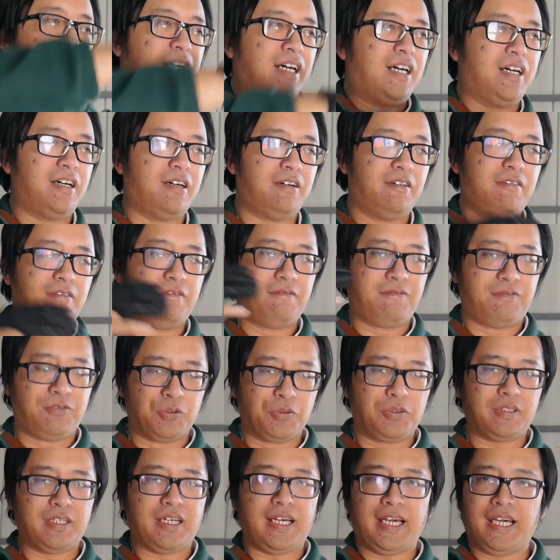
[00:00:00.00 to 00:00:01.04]
are
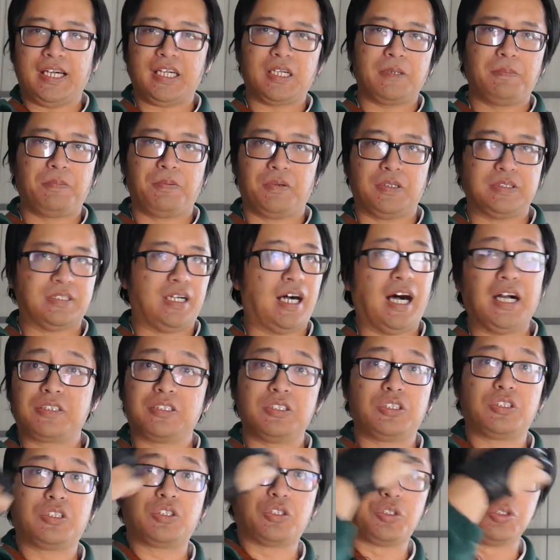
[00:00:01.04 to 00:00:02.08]
fluid anchor points. I
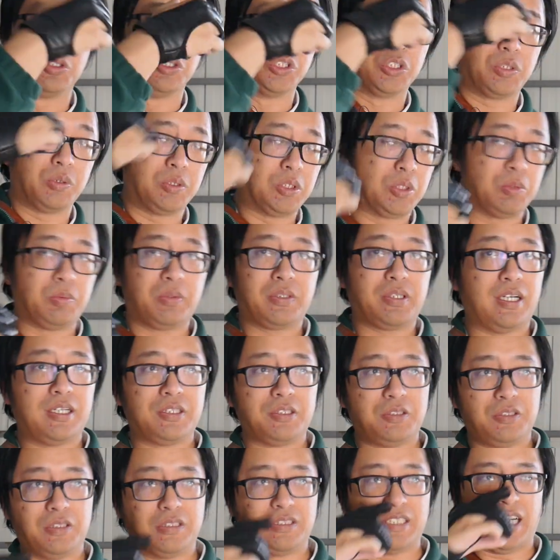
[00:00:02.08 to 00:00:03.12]
just choose which one I
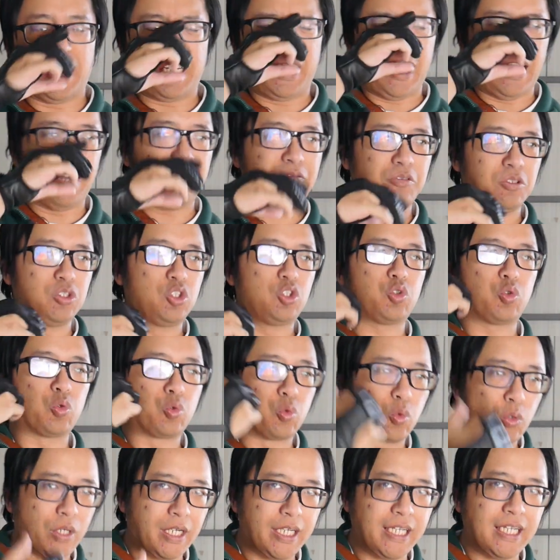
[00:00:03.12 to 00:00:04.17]
use. I don't have to
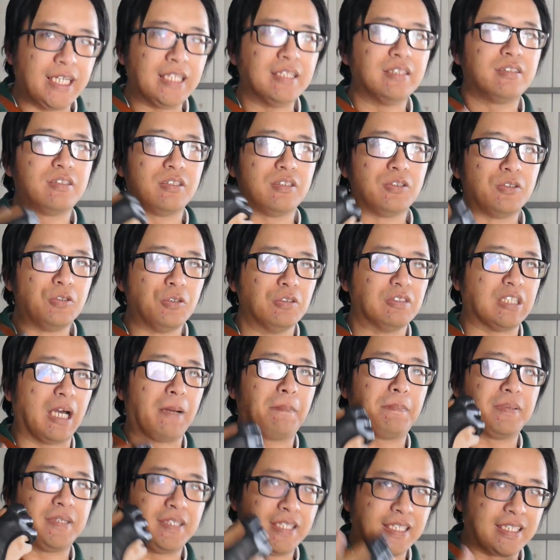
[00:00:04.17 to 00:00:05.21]
train to use a
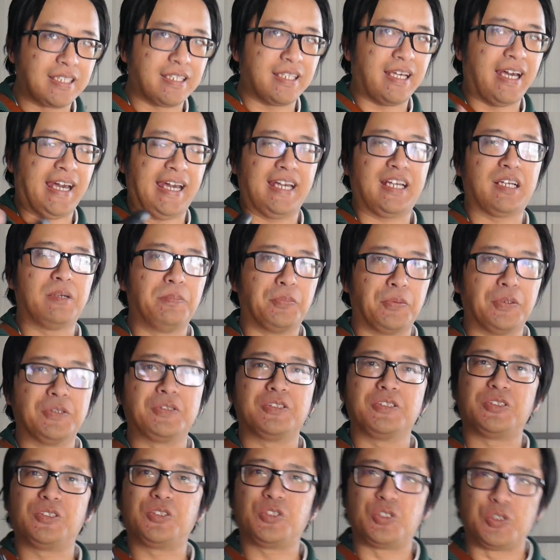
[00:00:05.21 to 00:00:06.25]
particular anchor point.
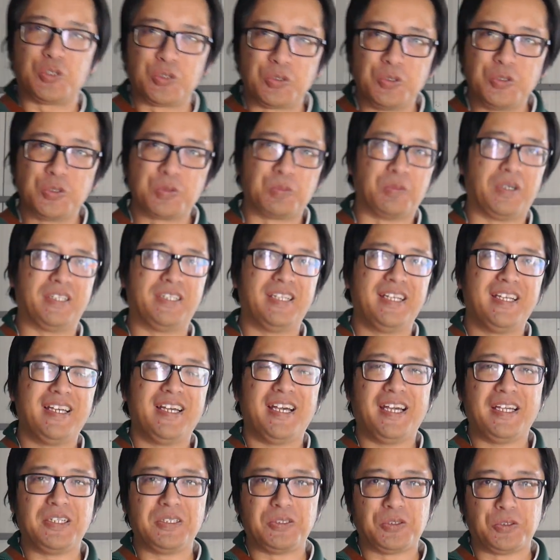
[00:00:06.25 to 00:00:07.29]
Just choose one
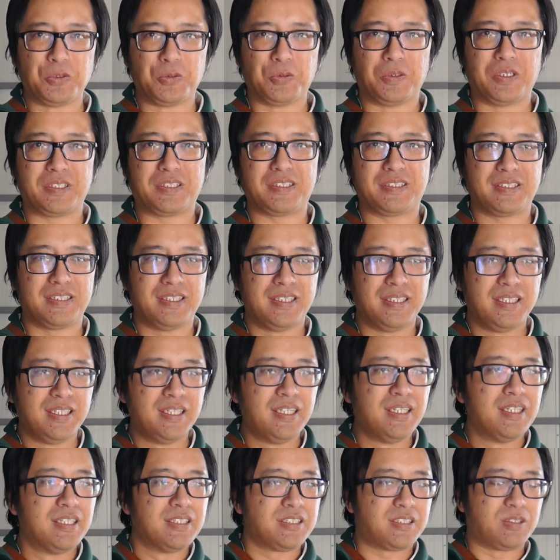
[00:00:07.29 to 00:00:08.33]
and do it.
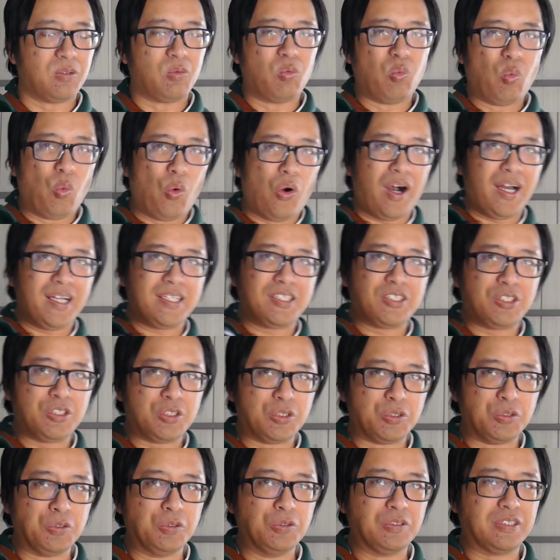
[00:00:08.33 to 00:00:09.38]
So why
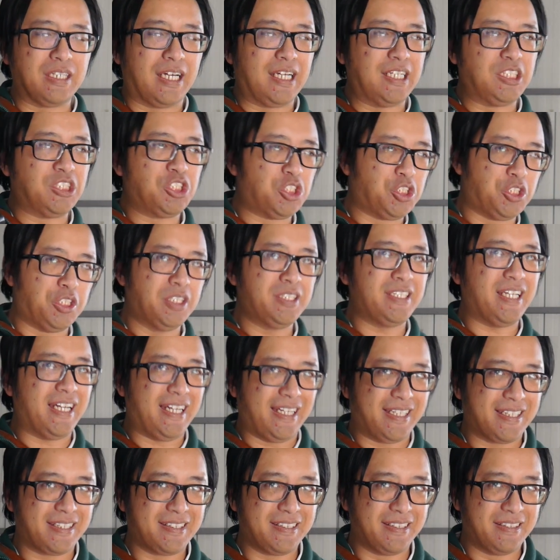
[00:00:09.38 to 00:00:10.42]
choose a chin
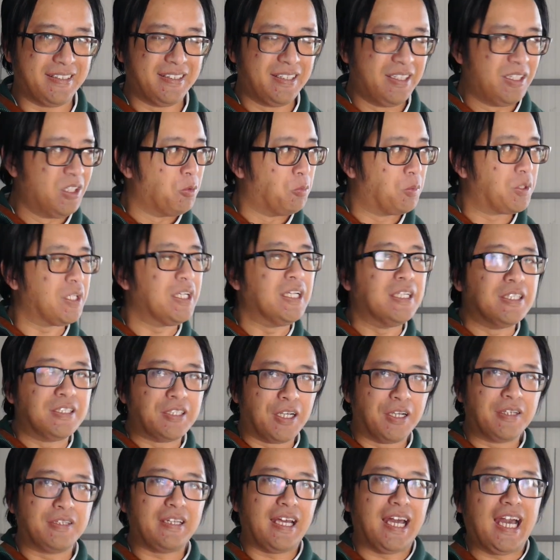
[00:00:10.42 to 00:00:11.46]
anchor when you
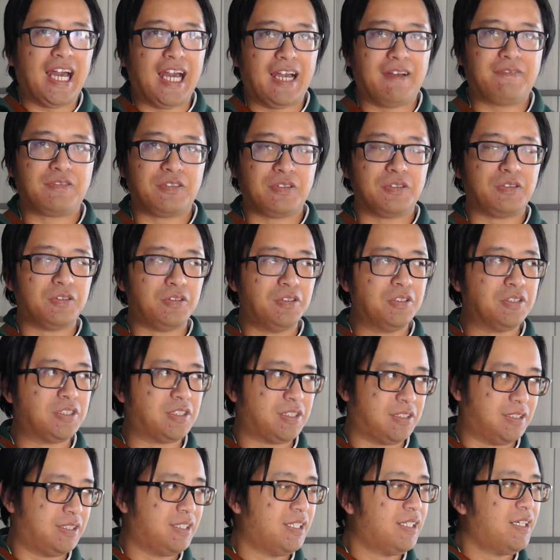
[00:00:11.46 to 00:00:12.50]
don't have to use
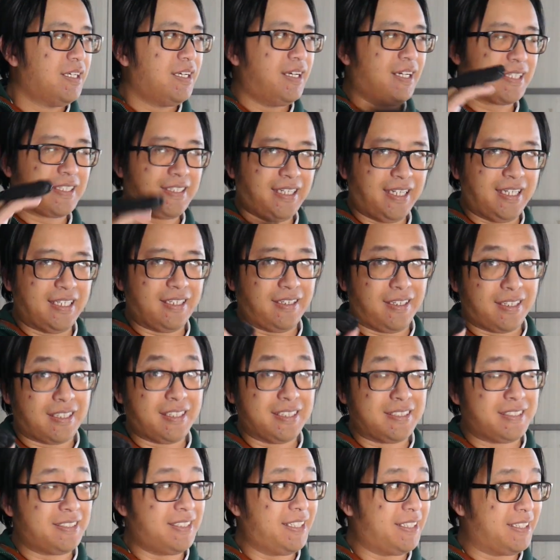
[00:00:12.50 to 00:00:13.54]
it? Again, like I
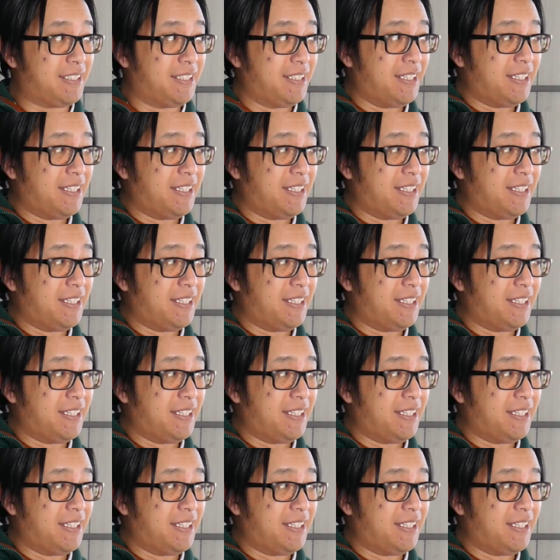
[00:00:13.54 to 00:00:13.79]
said,